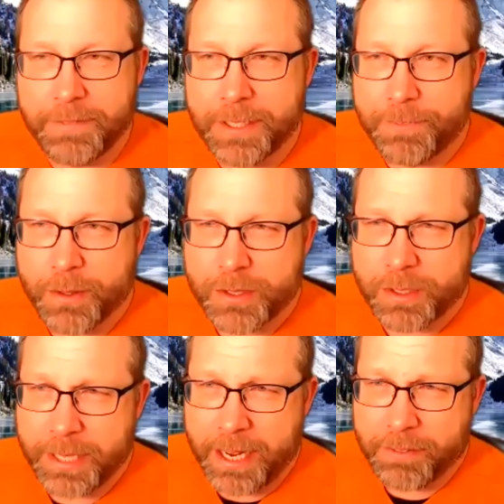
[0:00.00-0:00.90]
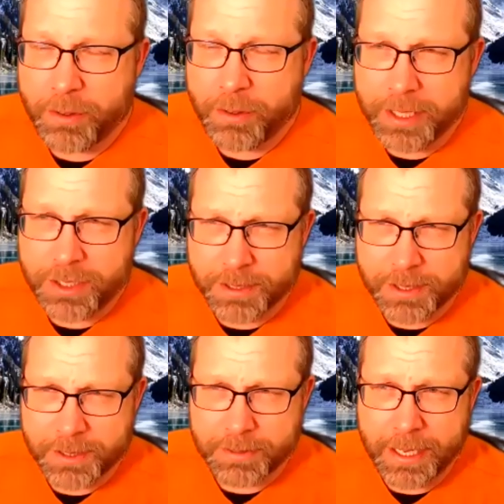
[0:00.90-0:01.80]
if folks don't have questions,
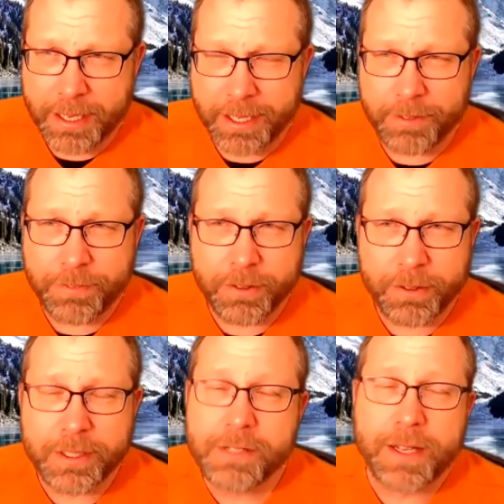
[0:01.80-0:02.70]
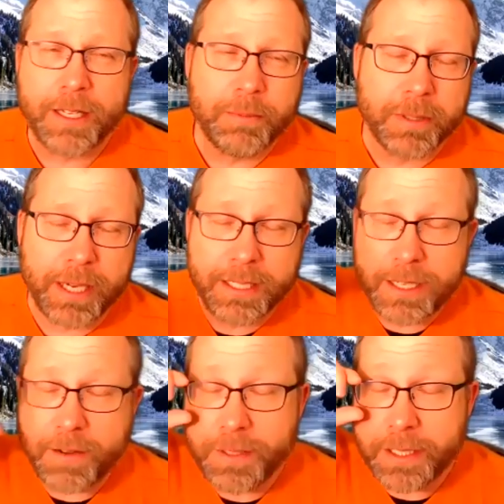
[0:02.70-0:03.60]
if you're a developer, I
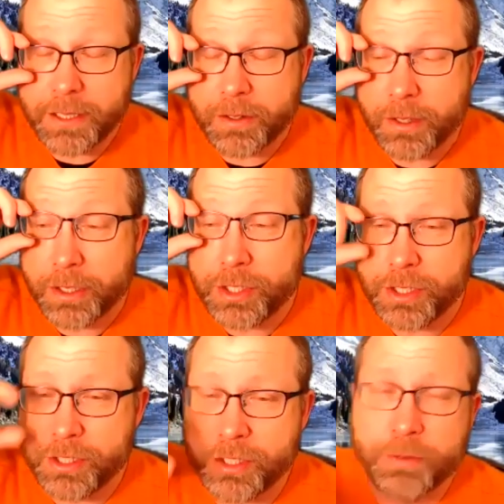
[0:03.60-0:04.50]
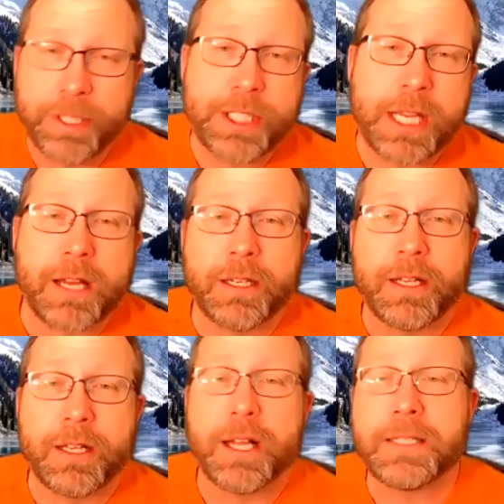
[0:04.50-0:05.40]
definitely encourage you to reach out and
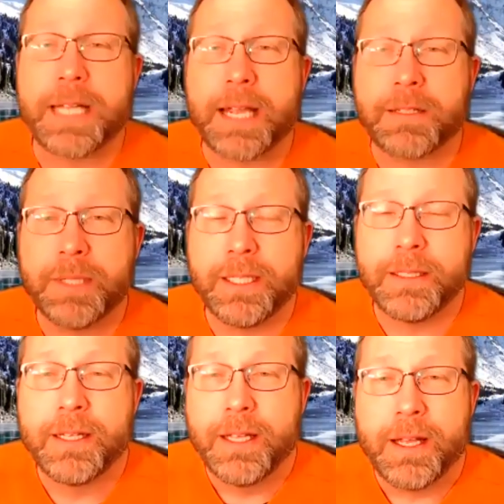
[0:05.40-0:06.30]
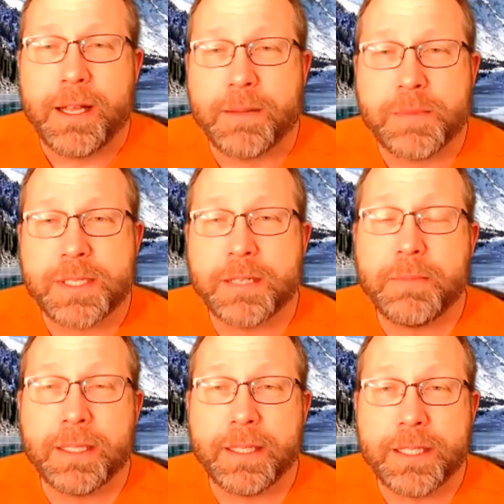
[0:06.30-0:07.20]
contact me. Send
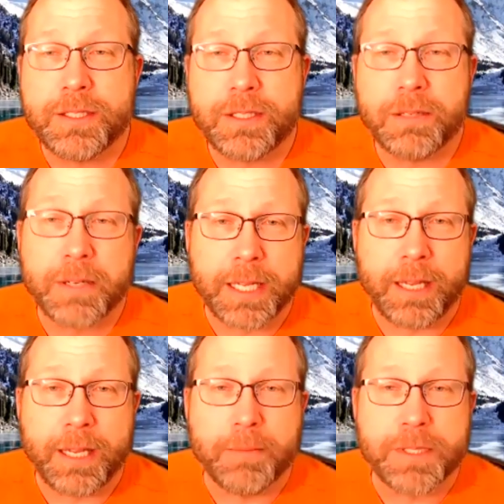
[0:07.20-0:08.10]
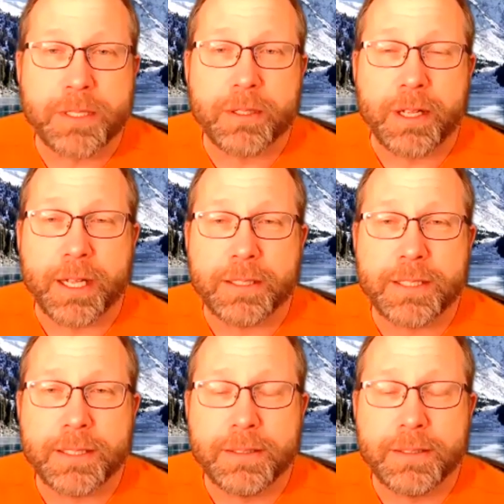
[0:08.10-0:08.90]
me links to your games and your content.